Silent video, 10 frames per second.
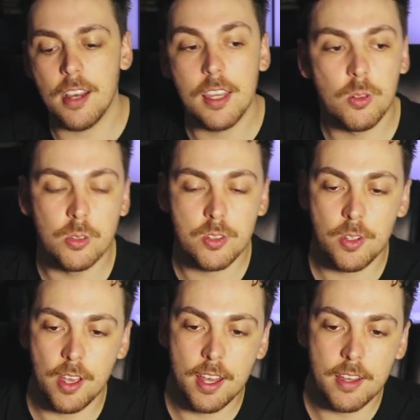I
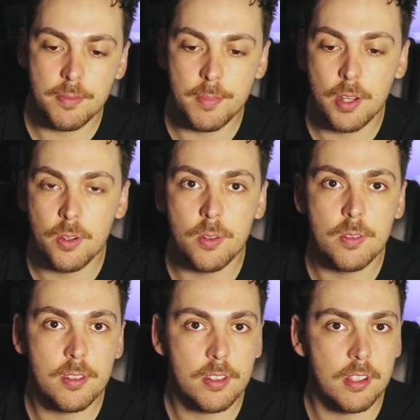also have my
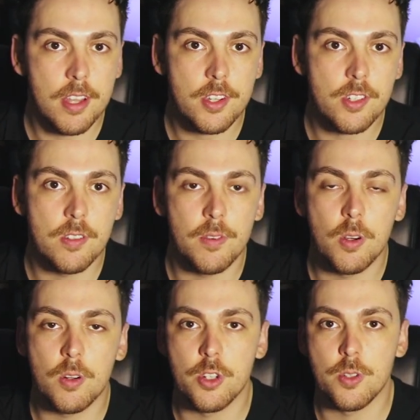own collection of
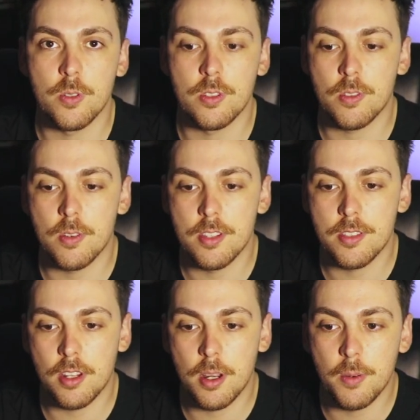horror short
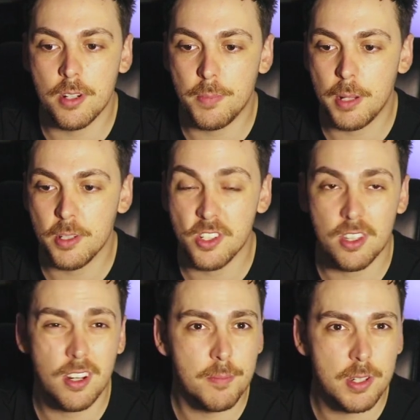stories that I want to
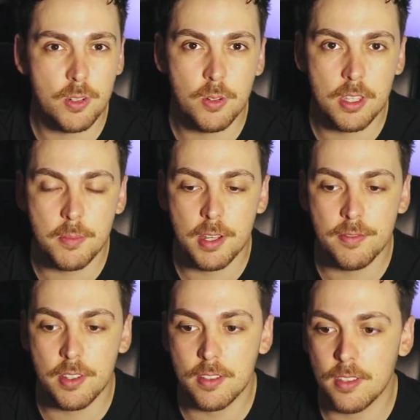publish, that I've been talking
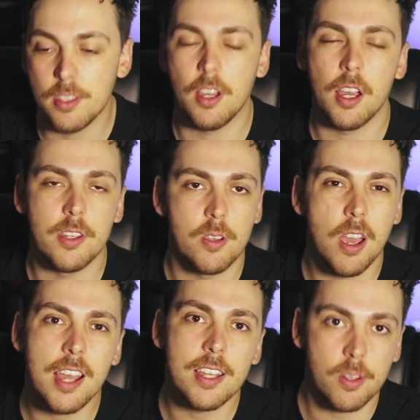about for, I
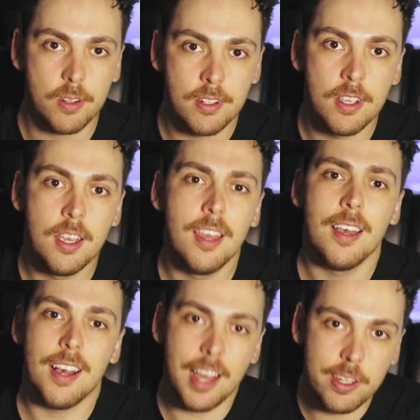
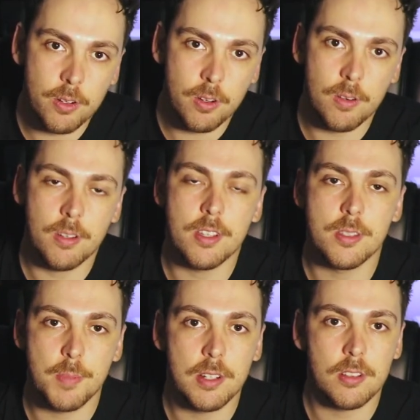know,
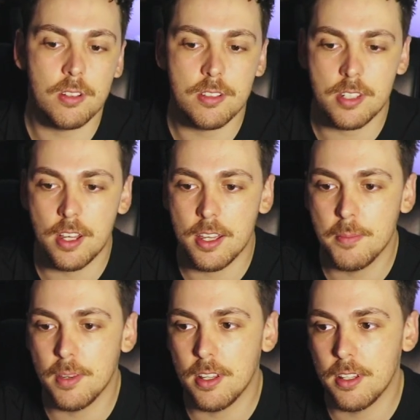it's been a long
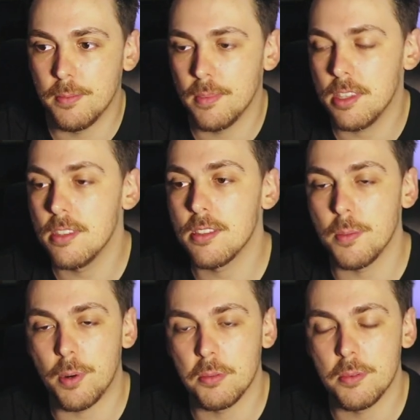time. Here's
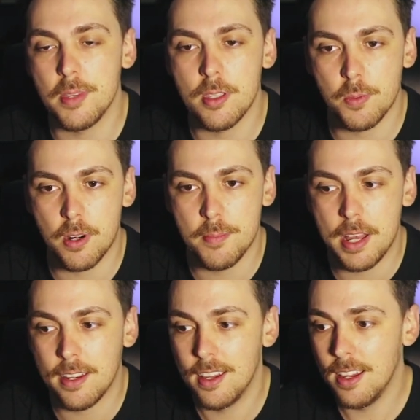the problem, here's where I'm
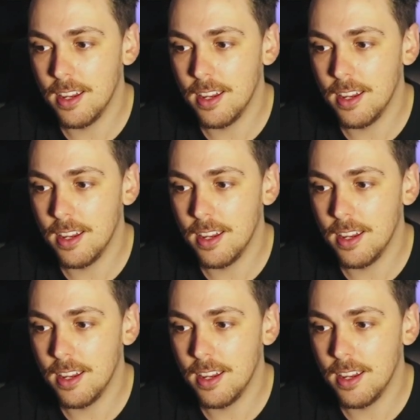at.